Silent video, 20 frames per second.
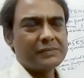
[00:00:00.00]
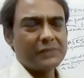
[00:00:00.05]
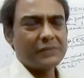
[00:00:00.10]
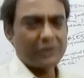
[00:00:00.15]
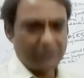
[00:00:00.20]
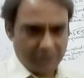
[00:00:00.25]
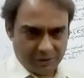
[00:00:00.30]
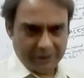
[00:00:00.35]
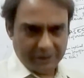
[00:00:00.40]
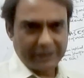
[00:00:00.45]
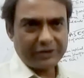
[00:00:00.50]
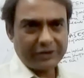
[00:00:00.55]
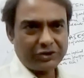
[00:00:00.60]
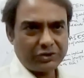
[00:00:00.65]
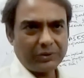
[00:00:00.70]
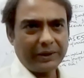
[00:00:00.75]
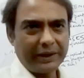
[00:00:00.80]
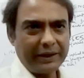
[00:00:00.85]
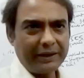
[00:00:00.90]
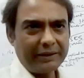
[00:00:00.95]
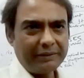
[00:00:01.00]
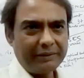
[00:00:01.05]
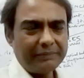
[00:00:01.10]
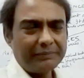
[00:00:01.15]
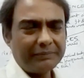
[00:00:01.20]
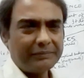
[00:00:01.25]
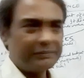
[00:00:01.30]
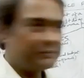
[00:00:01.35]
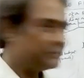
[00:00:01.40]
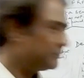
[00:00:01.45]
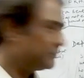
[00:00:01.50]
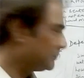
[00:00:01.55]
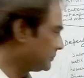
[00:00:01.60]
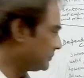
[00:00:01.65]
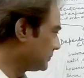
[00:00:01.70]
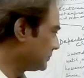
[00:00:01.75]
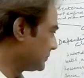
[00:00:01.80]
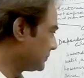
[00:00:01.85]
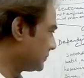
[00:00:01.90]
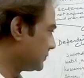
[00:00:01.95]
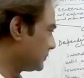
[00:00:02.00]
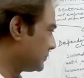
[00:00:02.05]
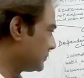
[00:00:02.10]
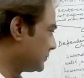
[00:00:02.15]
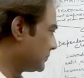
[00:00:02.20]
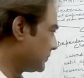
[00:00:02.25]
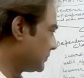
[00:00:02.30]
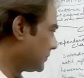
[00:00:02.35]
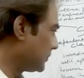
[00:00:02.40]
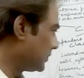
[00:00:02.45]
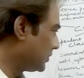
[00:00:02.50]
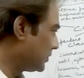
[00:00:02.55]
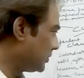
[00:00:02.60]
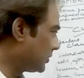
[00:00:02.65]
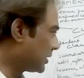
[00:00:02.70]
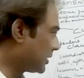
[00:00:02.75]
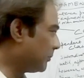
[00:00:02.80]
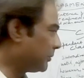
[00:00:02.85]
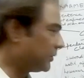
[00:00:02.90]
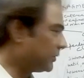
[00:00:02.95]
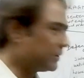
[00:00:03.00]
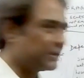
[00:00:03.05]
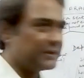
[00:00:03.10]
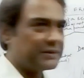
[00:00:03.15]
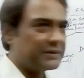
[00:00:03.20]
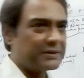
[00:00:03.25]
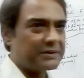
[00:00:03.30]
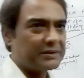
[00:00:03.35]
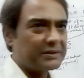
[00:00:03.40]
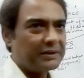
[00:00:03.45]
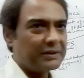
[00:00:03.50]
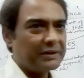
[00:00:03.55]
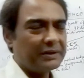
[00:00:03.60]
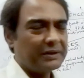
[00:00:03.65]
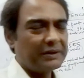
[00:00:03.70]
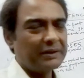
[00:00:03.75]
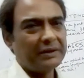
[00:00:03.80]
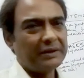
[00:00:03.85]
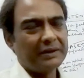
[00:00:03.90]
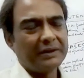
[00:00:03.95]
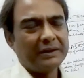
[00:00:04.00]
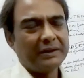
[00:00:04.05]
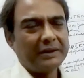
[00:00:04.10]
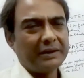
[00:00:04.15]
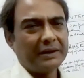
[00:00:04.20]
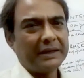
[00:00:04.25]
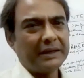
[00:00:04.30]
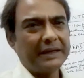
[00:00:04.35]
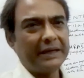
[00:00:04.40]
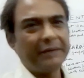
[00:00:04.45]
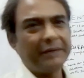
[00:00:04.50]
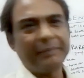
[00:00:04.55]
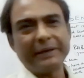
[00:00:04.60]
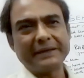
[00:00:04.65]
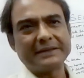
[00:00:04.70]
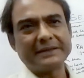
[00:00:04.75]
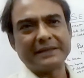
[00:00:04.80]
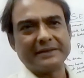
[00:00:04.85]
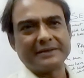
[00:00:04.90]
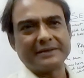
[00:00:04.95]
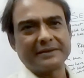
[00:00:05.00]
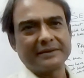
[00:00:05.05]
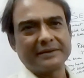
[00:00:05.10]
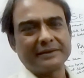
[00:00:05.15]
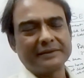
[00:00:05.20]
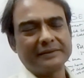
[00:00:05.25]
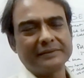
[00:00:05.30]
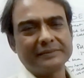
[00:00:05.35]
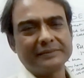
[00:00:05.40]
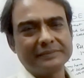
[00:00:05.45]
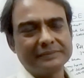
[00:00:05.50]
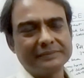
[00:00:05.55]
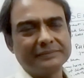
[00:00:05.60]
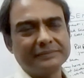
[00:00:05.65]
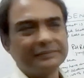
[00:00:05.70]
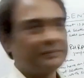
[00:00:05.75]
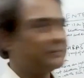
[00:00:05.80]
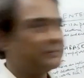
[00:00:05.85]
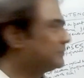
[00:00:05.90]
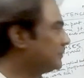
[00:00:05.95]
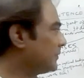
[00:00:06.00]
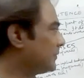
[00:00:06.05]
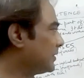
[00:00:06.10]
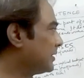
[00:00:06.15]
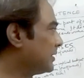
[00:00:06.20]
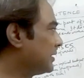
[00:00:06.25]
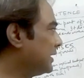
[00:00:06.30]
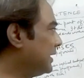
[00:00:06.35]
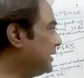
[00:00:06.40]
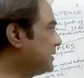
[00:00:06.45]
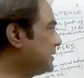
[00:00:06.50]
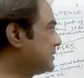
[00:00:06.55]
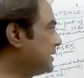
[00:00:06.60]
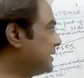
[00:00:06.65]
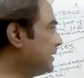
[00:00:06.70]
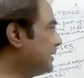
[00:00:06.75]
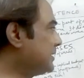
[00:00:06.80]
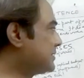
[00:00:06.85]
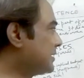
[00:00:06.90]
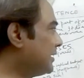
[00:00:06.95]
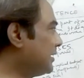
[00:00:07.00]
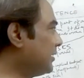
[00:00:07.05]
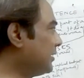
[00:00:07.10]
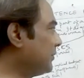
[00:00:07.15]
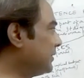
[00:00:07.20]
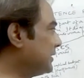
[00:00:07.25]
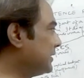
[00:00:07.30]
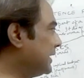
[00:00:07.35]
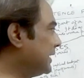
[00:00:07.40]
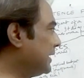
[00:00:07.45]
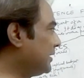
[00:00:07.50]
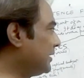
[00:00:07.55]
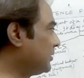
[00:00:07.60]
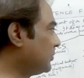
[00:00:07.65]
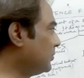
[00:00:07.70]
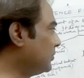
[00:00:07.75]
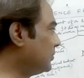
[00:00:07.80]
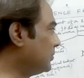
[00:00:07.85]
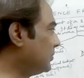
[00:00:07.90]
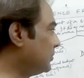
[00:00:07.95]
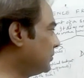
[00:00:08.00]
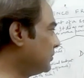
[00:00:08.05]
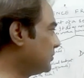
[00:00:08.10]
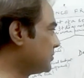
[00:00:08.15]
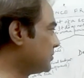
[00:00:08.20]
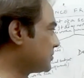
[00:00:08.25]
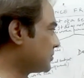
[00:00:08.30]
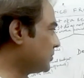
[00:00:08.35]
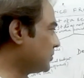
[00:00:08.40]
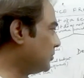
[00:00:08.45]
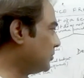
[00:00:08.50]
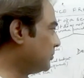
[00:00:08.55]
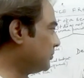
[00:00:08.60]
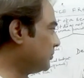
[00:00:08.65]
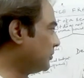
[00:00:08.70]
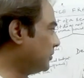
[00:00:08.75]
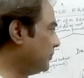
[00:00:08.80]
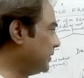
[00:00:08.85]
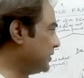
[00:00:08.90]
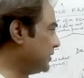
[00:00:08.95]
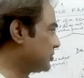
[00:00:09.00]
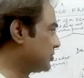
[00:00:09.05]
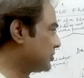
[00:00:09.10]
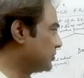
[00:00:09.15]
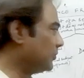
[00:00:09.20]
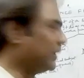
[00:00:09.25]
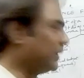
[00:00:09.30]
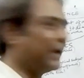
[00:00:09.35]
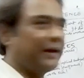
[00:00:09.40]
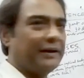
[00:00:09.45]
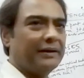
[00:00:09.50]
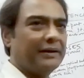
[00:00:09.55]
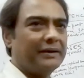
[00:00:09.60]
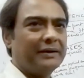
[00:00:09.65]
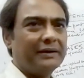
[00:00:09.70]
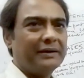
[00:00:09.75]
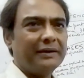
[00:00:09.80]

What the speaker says: Contextually, you can put this and it makes sense. Any sentence starting with that, who, whose, whom, which, when.